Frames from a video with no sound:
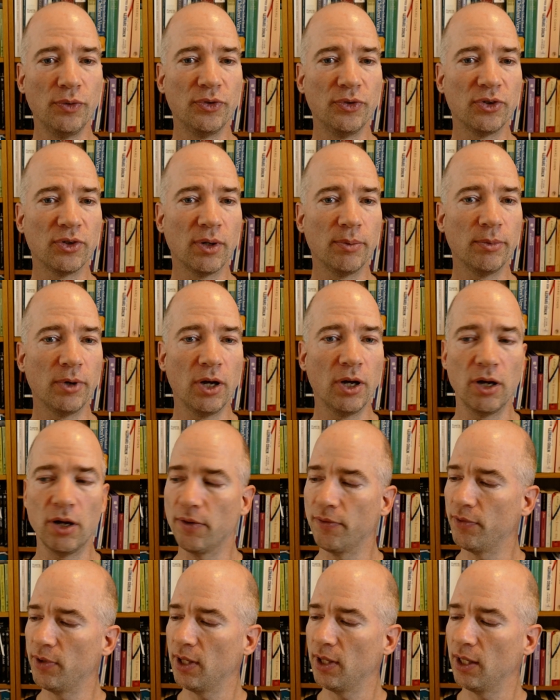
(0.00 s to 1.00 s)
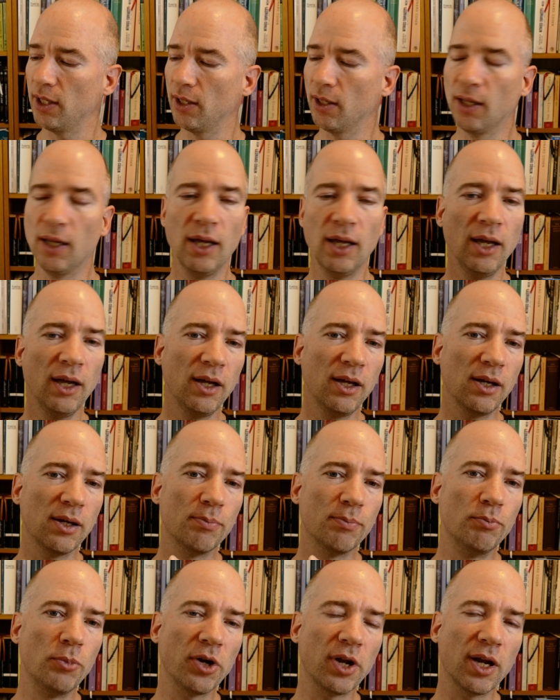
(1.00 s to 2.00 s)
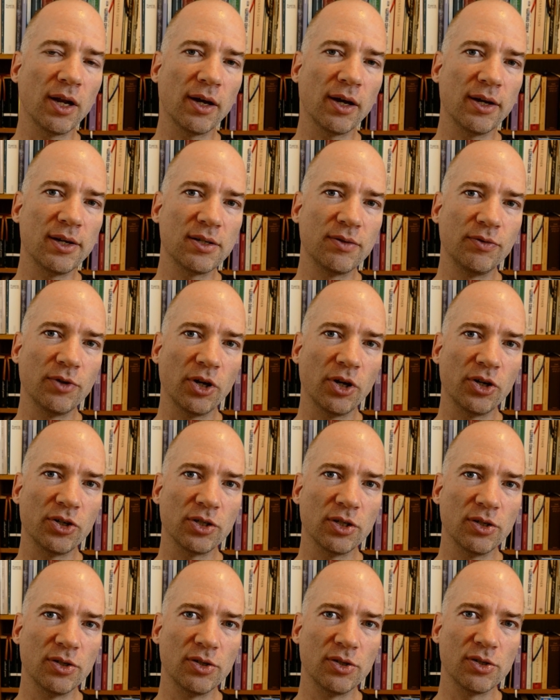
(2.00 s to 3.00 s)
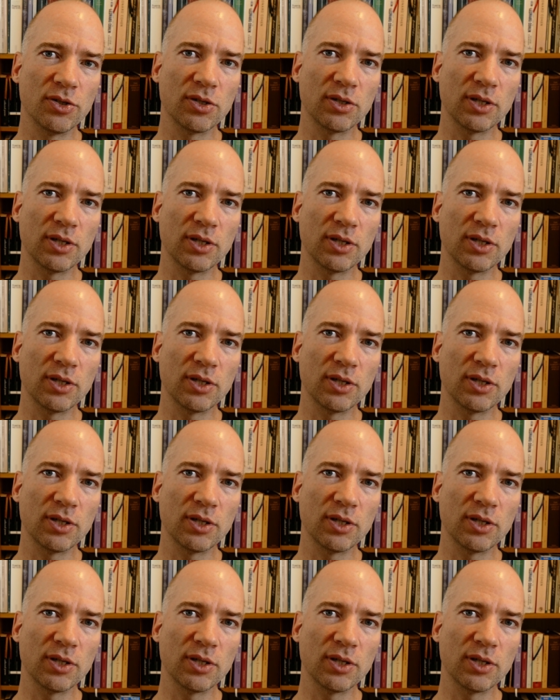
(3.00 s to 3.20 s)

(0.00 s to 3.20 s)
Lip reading: some of the modernized versions,